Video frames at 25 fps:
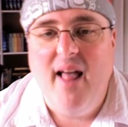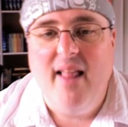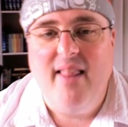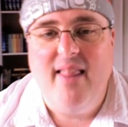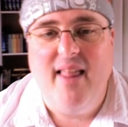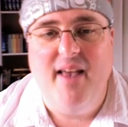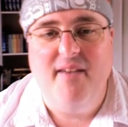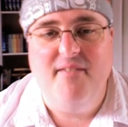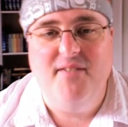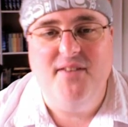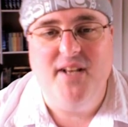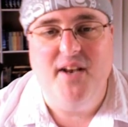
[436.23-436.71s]

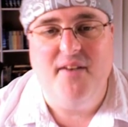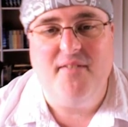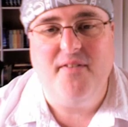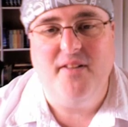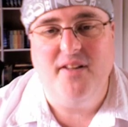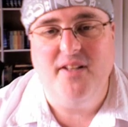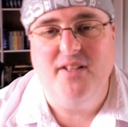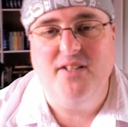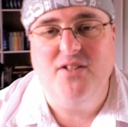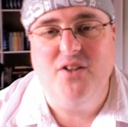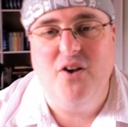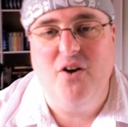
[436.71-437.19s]
They have
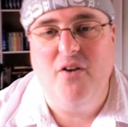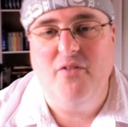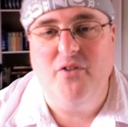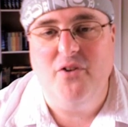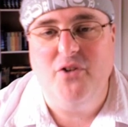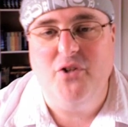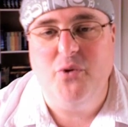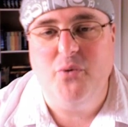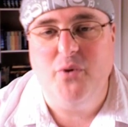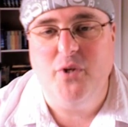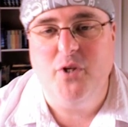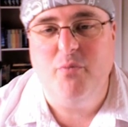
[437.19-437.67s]
definitely solved the
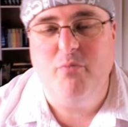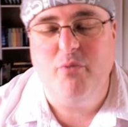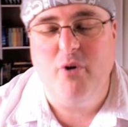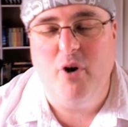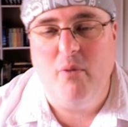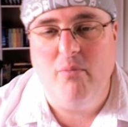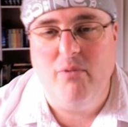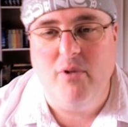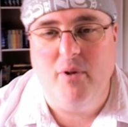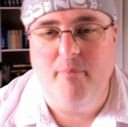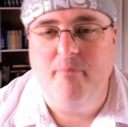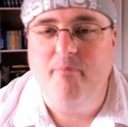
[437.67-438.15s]
Jewish
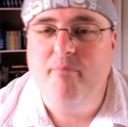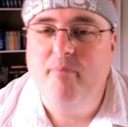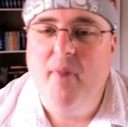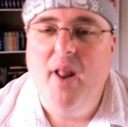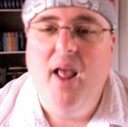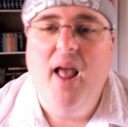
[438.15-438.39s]
problem.